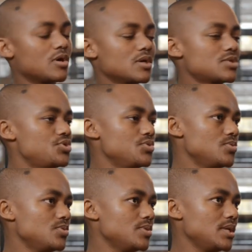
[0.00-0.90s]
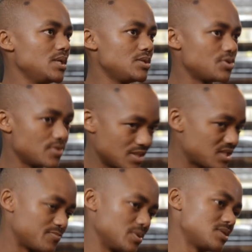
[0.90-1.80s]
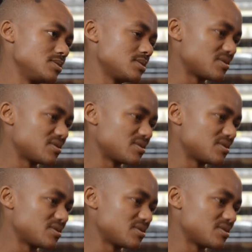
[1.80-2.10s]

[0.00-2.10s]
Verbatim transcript: got you into this business